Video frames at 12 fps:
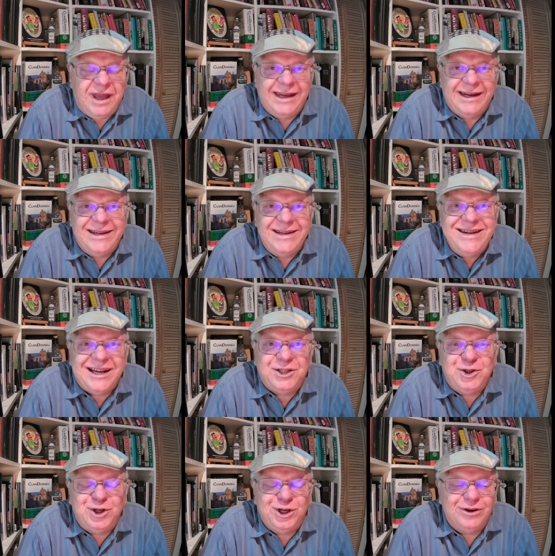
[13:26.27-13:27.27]
And then
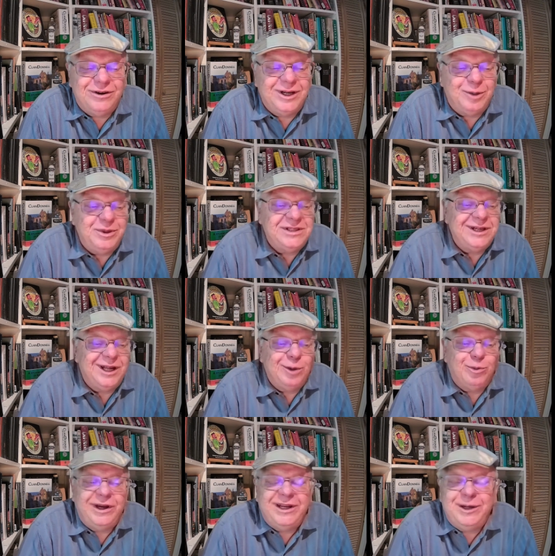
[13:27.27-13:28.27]
next year, it'll be
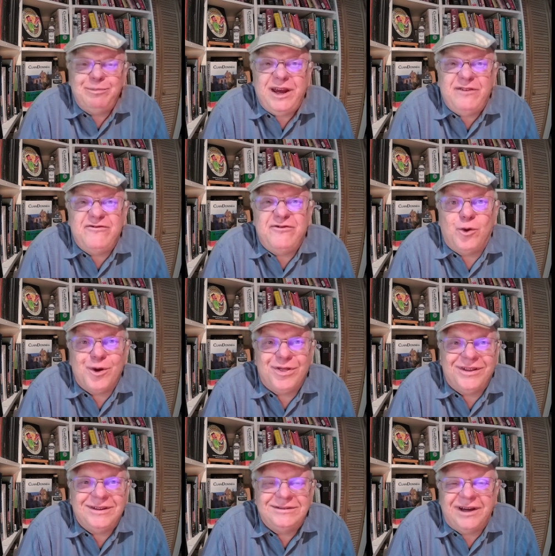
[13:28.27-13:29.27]
celebrated May
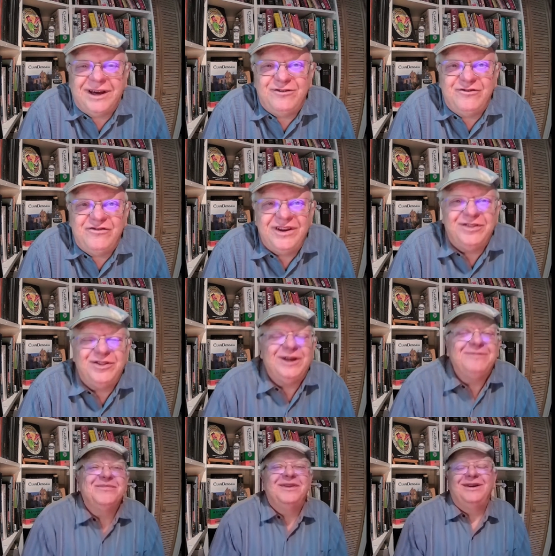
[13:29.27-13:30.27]
4th and
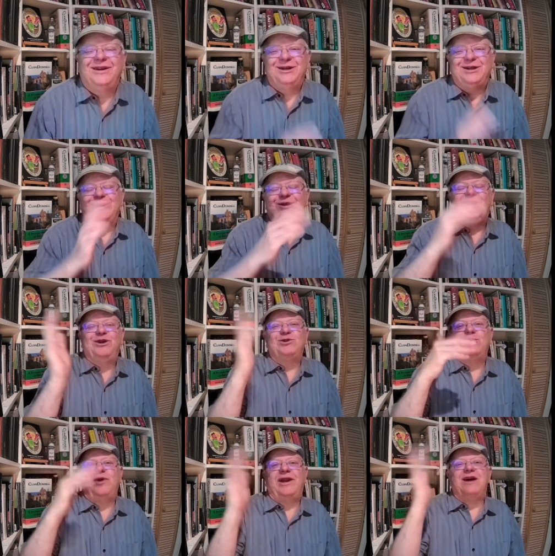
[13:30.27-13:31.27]
5th.
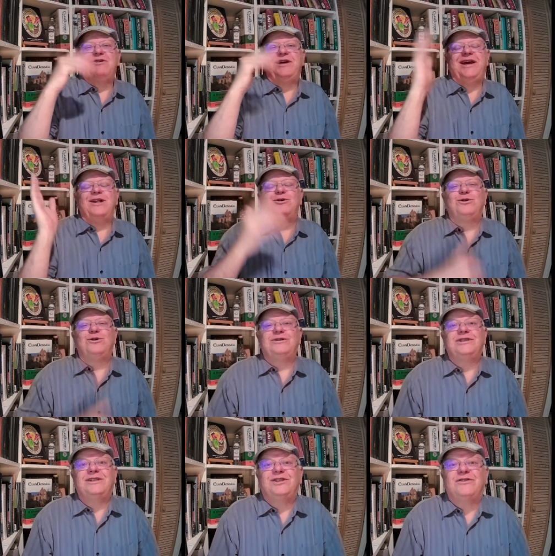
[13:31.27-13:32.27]
So on our
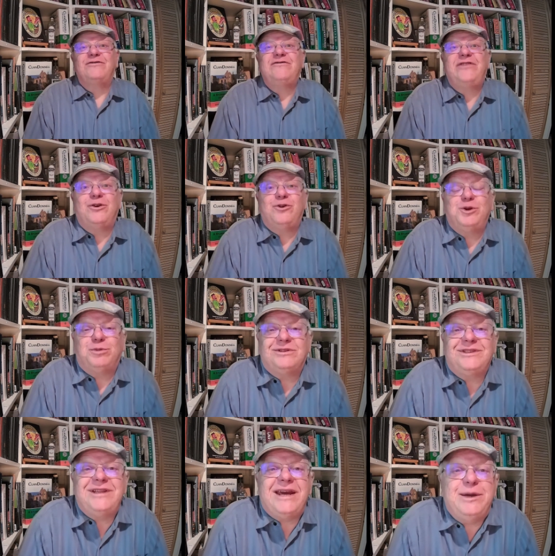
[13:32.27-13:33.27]
calendars, it's a
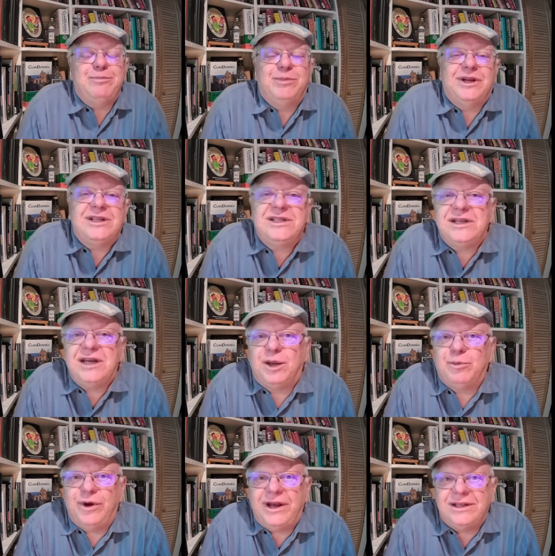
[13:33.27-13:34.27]
variable date, but it
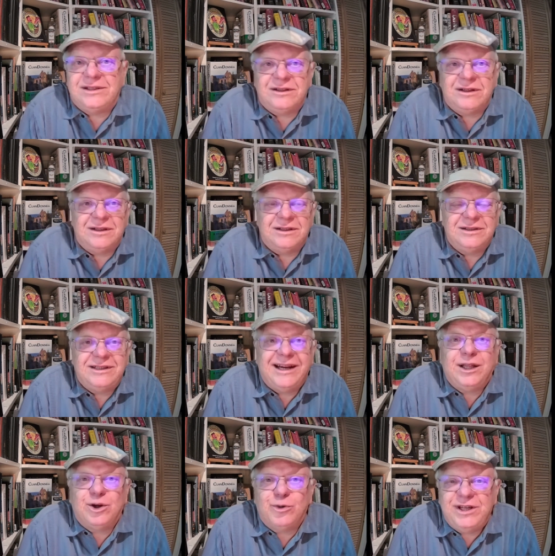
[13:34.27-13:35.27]
celebrates the
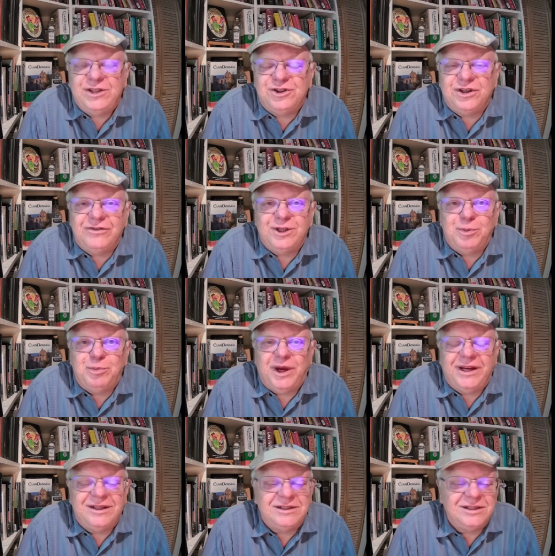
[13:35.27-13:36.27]
Declaration of
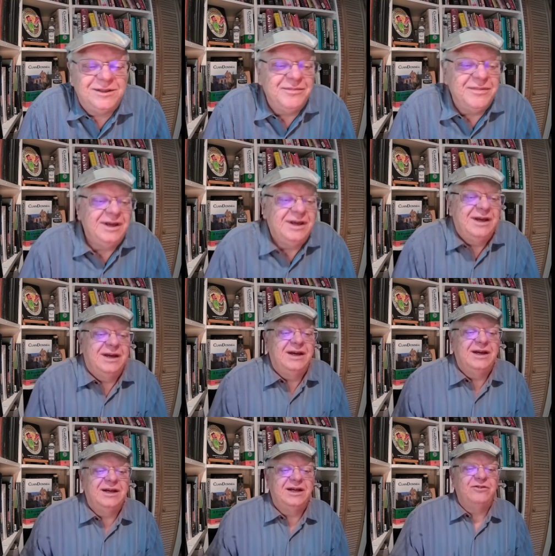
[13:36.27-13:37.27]
Independence
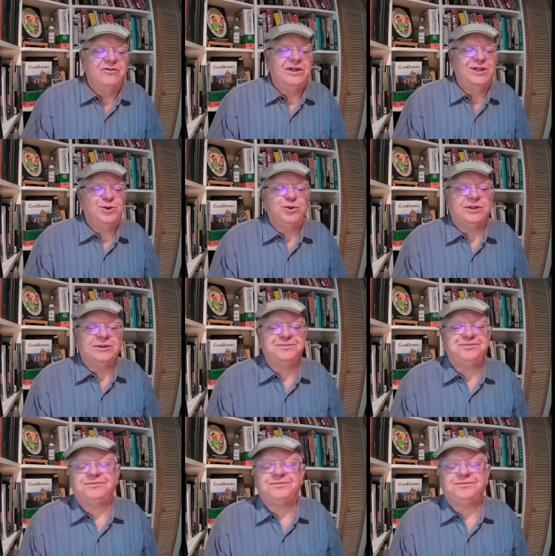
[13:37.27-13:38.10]
of Israel.